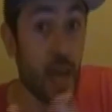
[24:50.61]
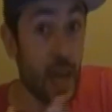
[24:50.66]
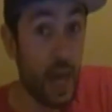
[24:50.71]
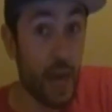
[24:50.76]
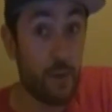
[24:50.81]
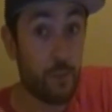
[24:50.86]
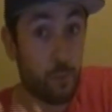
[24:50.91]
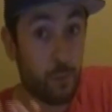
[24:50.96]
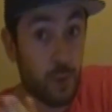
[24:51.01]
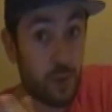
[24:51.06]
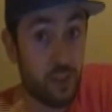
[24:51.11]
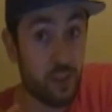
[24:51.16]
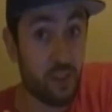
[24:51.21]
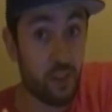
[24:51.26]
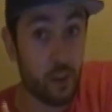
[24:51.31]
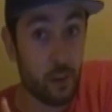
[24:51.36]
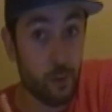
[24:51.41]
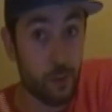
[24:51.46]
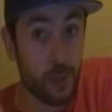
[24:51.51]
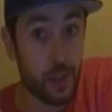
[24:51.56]
every
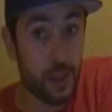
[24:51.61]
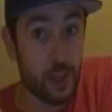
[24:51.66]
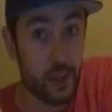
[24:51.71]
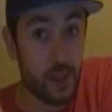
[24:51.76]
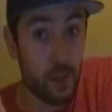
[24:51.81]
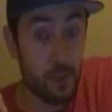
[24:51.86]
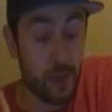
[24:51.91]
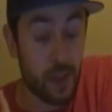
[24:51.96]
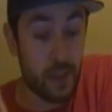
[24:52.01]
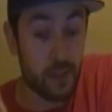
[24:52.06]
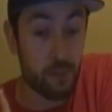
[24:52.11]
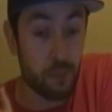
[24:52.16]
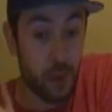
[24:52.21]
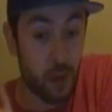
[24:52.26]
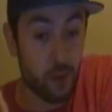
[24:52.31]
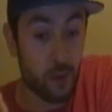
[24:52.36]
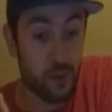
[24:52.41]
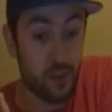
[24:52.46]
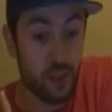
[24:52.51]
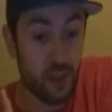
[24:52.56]
single video that gets
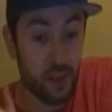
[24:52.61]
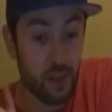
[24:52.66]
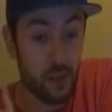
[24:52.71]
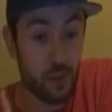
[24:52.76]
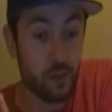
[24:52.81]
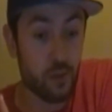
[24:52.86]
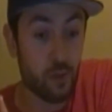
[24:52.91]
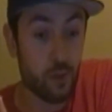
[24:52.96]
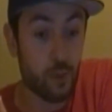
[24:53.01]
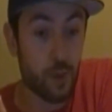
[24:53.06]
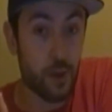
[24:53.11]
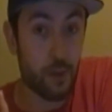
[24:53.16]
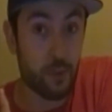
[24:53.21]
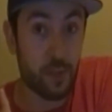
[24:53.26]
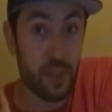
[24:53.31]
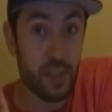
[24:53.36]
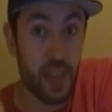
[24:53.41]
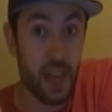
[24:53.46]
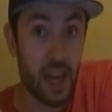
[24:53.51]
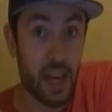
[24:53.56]
posted on YouTube
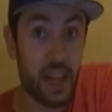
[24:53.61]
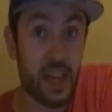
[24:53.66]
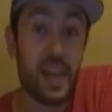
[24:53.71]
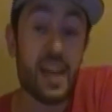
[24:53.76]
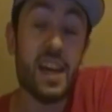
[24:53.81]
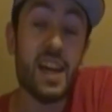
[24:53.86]
every day.